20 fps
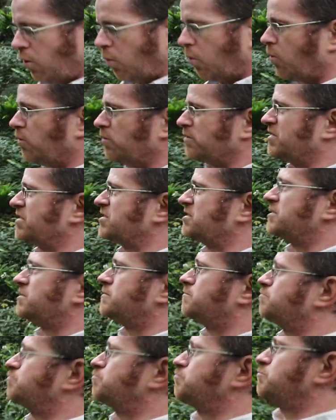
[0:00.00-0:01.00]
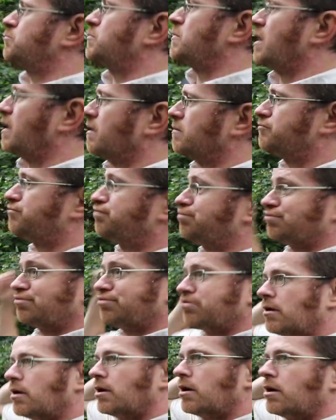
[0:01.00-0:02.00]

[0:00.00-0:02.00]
or we just... We don't.